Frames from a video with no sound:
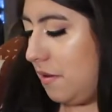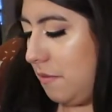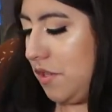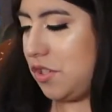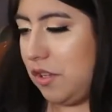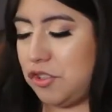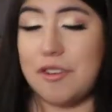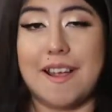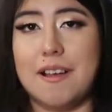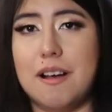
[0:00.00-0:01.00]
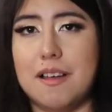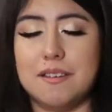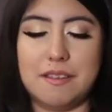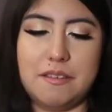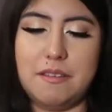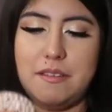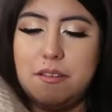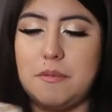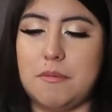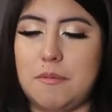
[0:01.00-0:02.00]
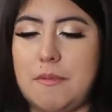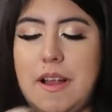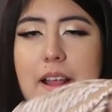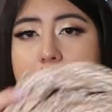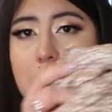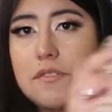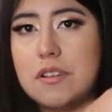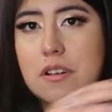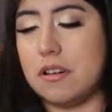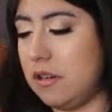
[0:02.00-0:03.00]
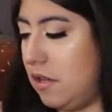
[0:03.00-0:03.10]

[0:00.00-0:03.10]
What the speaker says: which I'll try on right after